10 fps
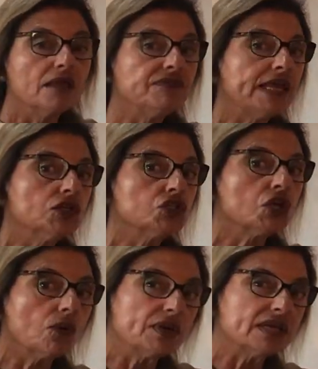they
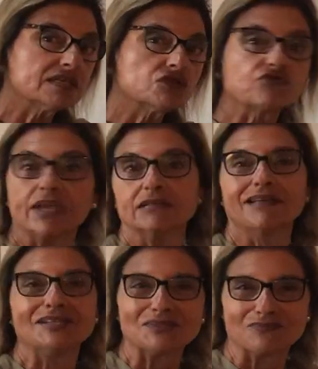showed us straight
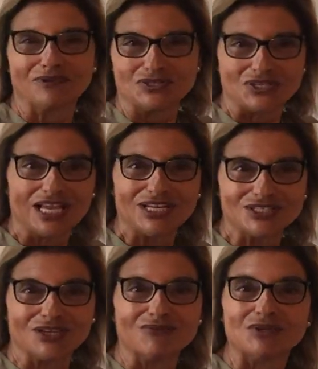line
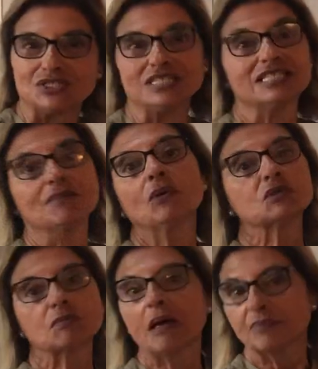depreciation, which is the
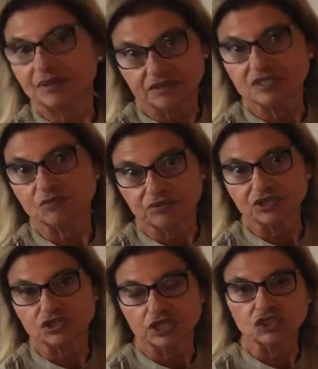most popular
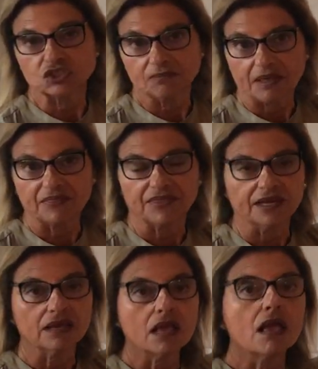depreciation method.
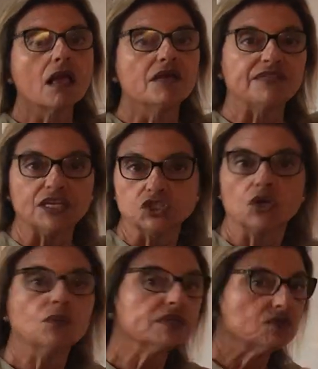They
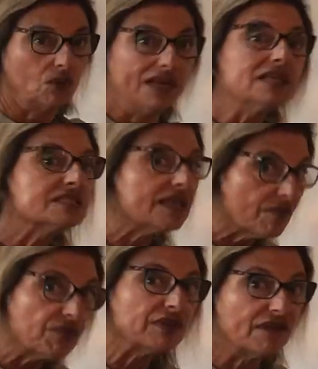showed us one
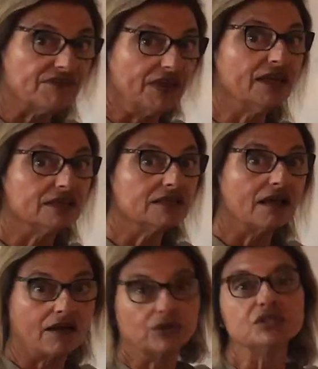example of it,
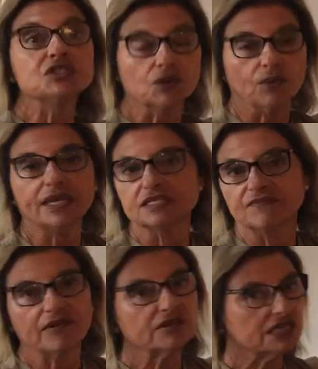how to do it. It's a
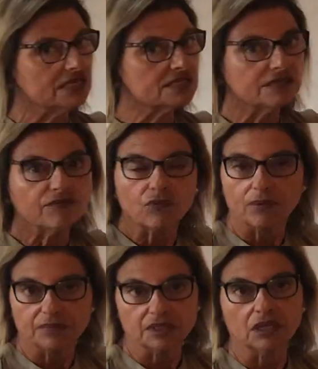very easy
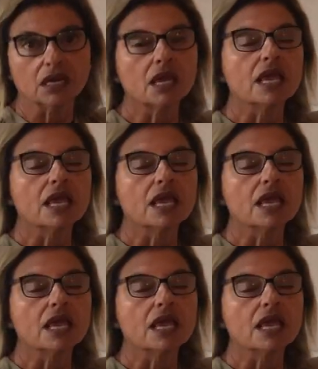formula.